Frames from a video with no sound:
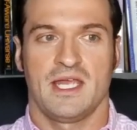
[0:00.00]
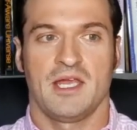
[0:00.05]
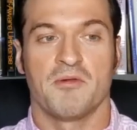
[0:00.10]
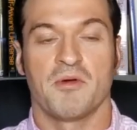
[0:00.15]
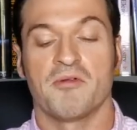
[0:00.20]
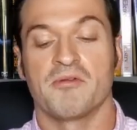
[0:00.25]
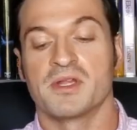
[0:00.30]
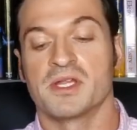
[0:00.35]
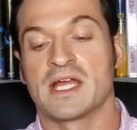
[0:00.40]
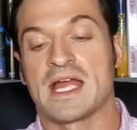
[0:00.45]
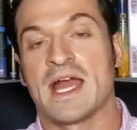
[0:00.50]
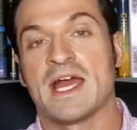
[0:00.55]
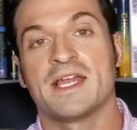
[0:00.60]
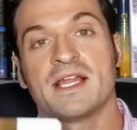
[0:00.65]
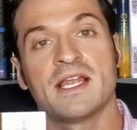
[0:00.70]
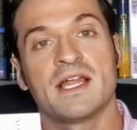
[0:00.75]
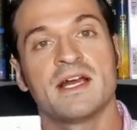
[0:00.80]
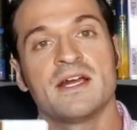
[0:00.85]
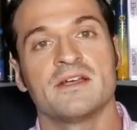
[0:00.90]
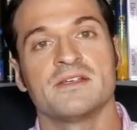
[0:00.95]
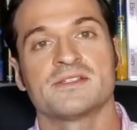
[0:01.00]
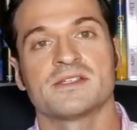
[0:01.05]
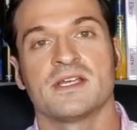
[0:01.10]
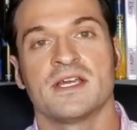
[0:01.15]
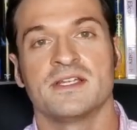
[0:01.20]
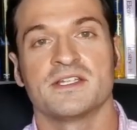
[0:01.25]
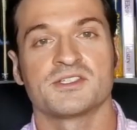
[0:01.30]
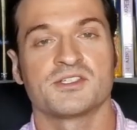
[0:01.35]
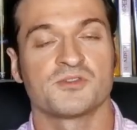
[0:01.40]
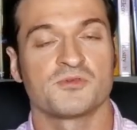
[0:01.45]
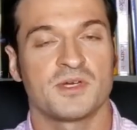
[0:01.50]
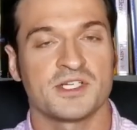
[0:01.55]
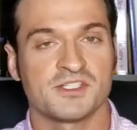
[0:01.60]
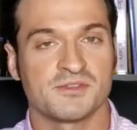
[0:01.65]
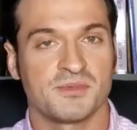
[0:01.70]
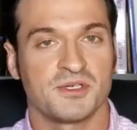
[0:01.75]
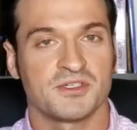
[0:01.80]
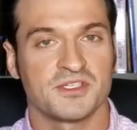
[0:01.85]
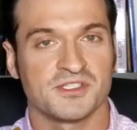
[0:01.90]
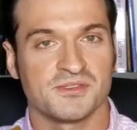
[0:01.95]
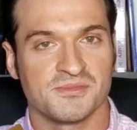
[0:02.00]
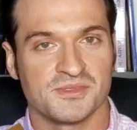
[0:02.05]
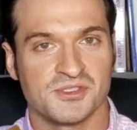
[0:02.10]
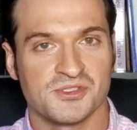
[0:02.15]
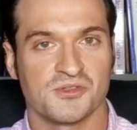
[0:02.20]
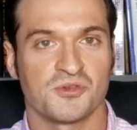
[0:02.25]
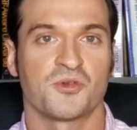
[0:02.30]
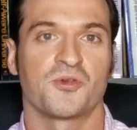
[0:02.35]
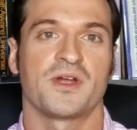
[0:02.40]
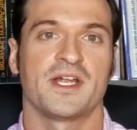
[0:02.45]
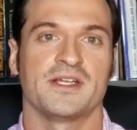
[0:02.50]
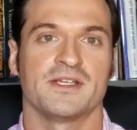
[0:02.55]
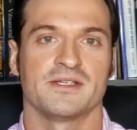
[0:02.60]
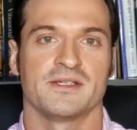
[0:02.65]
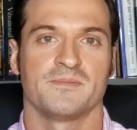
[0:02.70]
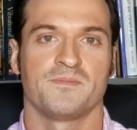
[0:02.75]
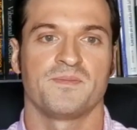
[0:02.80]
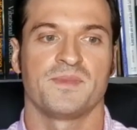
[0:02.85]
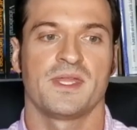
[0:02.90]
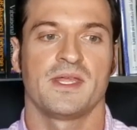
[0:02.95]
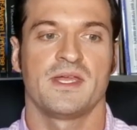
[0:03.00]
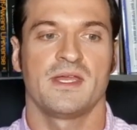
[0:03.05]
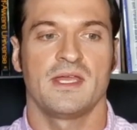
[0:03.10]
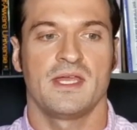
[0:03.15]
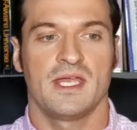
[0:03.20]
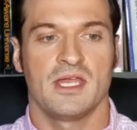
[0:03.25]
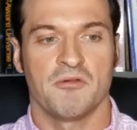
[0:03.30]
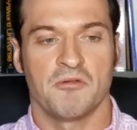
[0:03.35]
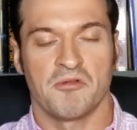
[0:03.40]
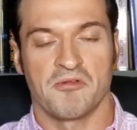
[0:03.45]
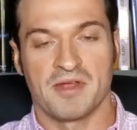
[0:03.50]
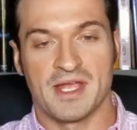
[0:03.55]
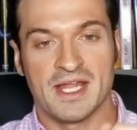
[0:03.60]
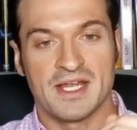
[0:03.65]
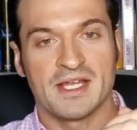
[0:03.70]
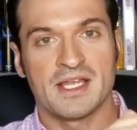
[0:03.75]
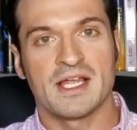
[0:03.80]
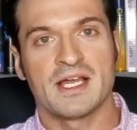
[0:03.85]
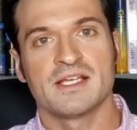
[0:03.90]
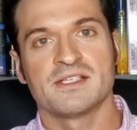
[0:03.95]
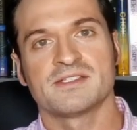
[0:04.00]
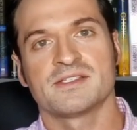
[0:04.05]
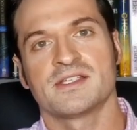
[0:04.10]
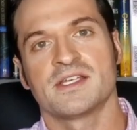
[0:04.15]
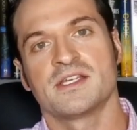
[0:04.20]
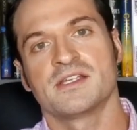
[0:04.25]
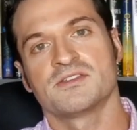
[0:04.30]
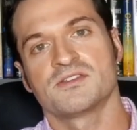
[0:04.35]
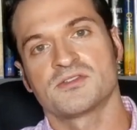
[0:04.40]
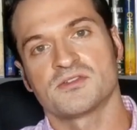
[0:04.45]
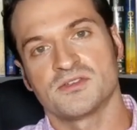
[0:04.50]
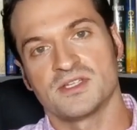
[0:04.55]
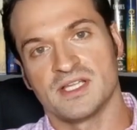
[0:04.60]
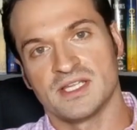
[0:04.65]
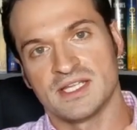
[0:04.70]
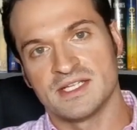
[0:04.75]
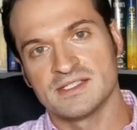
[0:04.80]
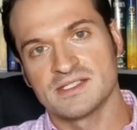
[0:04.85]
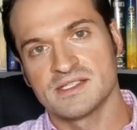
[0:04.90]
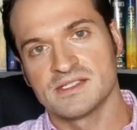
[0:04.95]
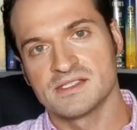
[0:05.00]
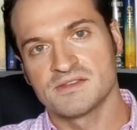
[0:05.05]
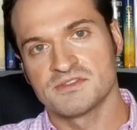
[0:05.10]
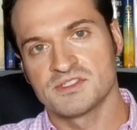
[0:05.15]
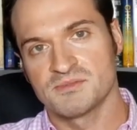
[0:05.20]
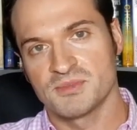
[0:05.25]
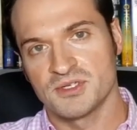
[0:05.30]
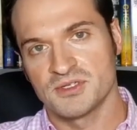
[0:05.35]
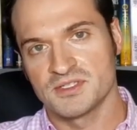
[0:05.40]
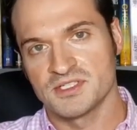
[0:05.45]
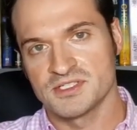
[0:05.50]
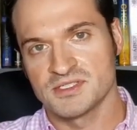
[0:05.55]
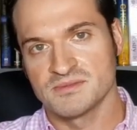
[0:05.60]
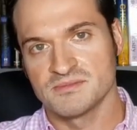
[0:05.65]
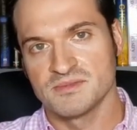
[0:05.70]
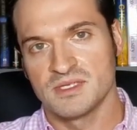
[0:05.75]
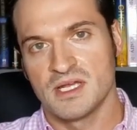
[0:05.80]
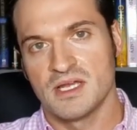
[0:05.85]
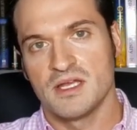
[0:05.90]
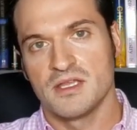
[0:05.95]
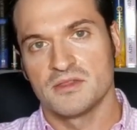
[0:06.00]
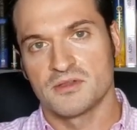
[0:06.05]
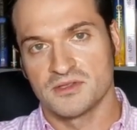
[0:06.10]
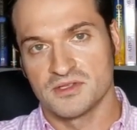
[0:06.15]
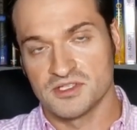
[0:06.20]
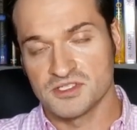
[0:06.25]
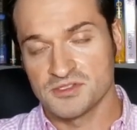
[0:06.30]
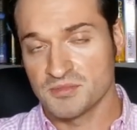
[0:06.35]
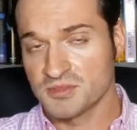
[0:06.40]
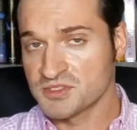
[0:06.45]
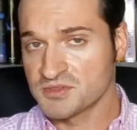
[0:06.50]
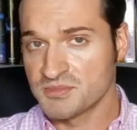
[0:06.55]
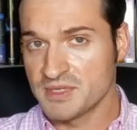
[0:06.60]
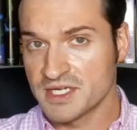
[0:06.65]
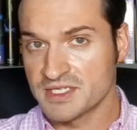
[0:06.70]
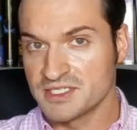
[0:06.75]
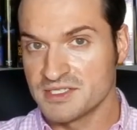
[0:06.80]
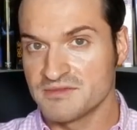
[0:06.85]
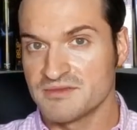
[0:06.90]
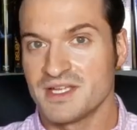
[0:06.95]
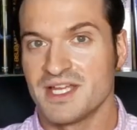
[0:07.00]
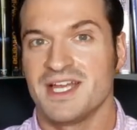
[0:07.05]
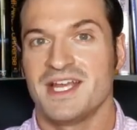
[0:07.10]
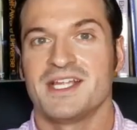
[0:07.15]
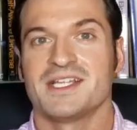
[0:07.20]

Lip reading: And when we analyze, and this is why Spiritism is so great, and when we analyze things through the lenses of Spiritism, through this perspective,